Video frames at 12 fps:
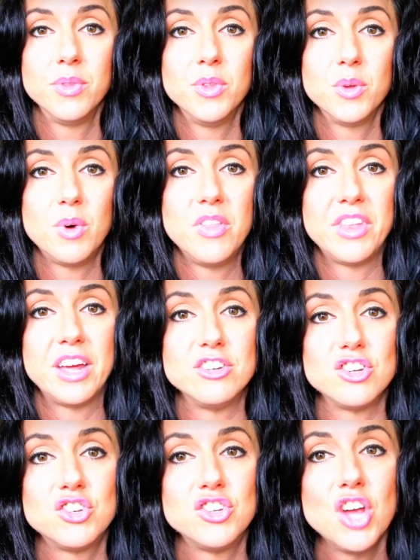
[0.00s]
the one that I
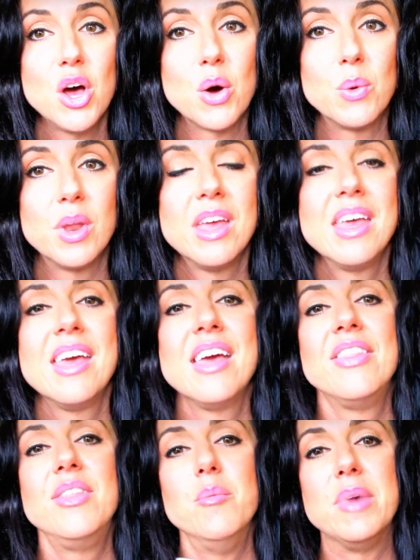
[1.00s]
just showed,
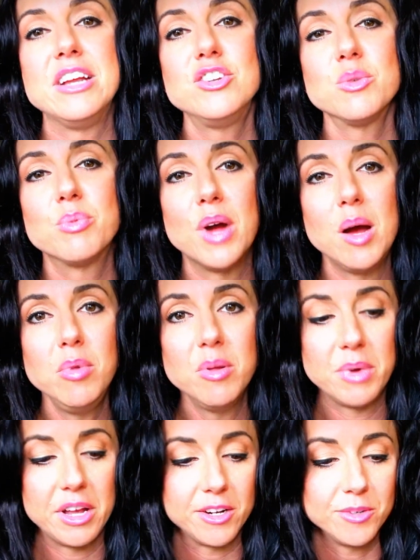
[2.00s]
the major
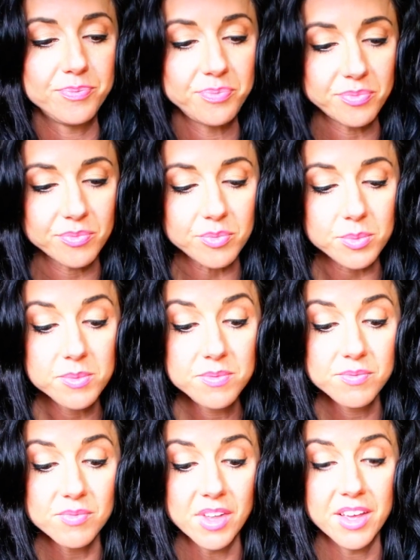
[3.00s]
problem here
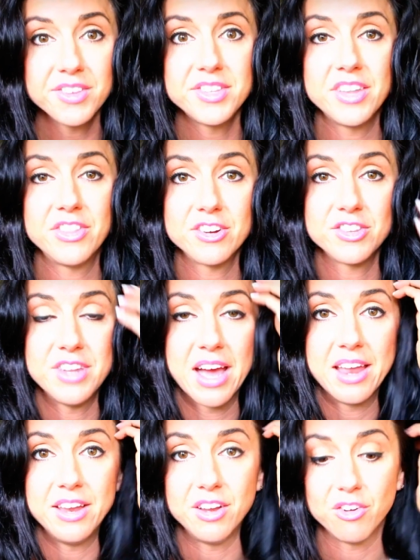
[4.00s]
is that there's
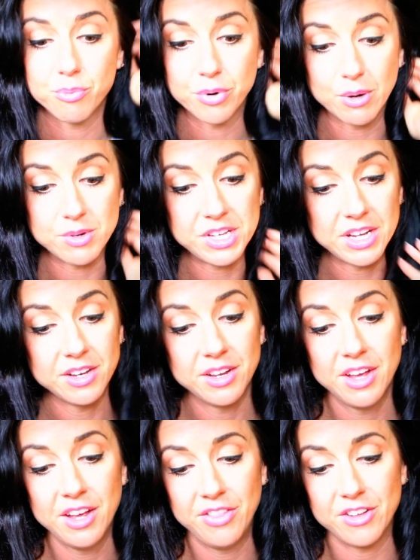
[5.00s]
not enough protein,
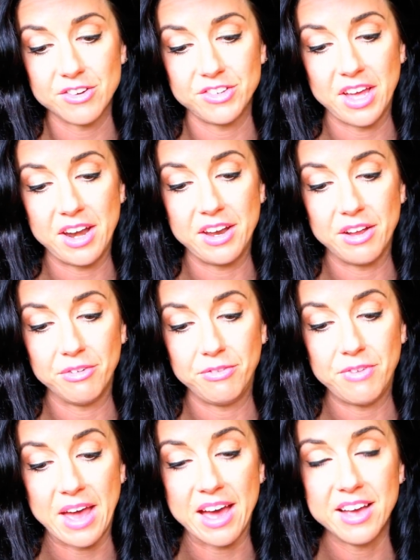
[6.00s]
there's not enough
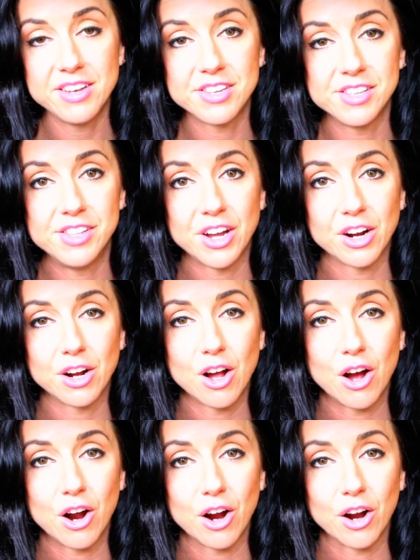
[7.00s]
fat, there
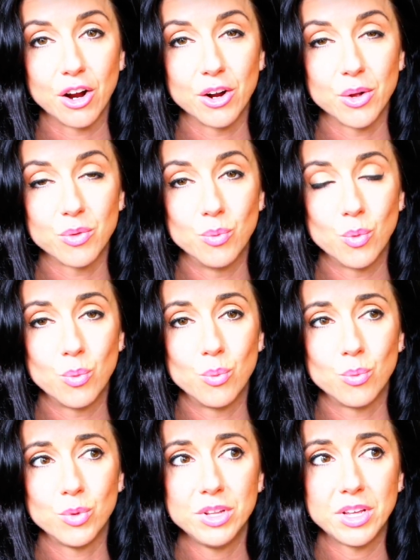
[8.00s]
are
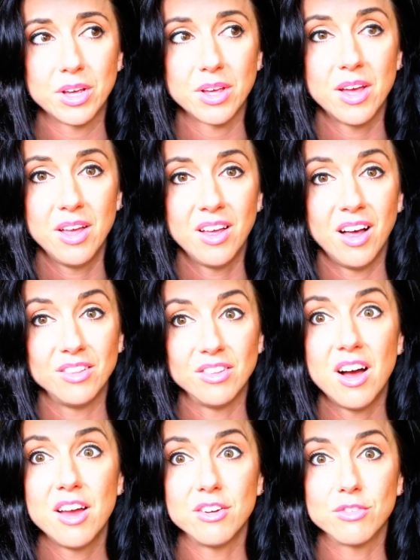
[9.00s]
really a
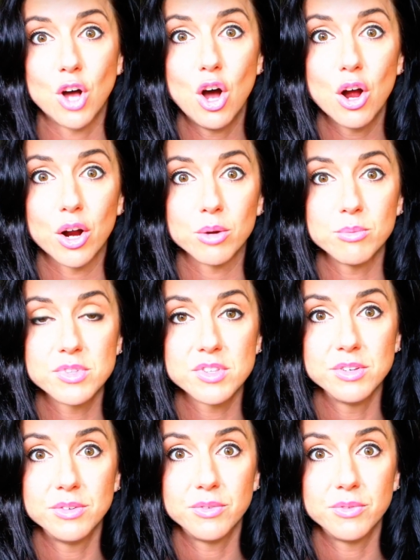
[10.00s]
lot of carbs,